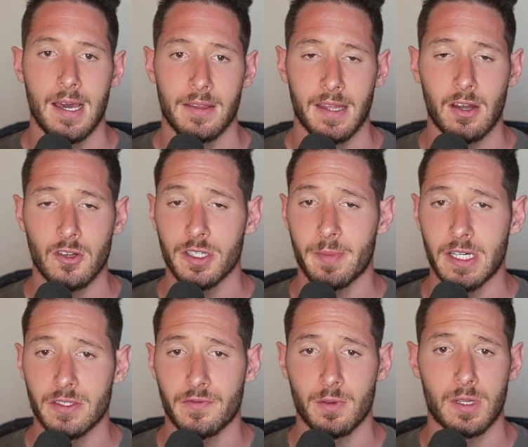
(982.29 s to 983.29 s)
The Energy
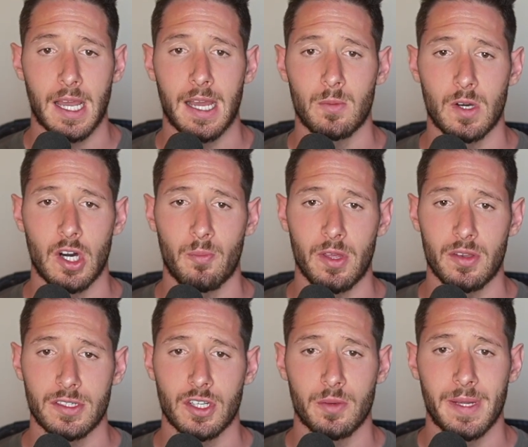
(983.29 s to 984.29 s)
Balance Food Guide will help you
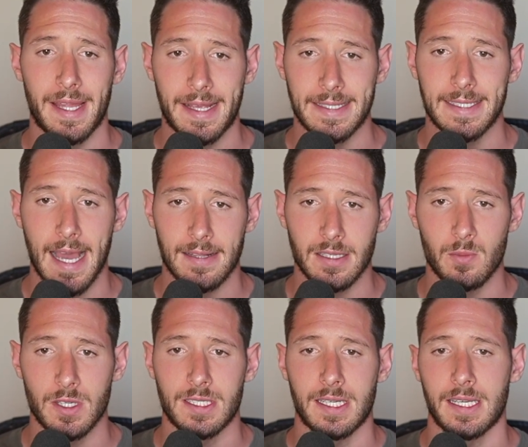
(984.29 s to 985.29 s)
determine exactly
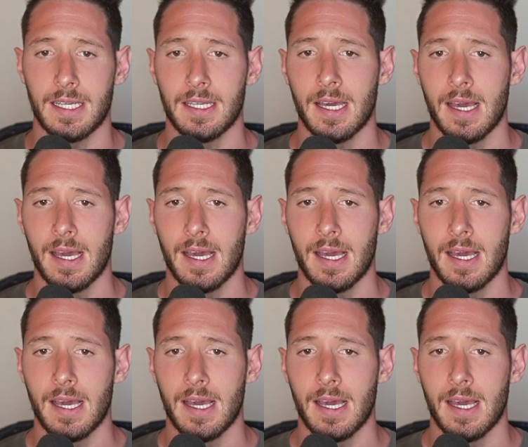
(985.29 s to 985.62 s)
what to eat